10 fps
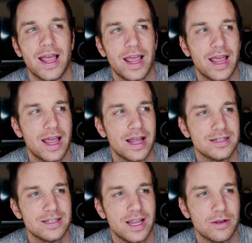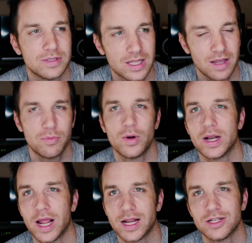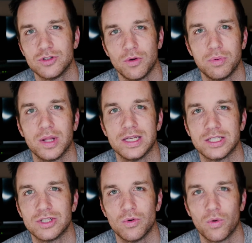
And it was at that point I got to a place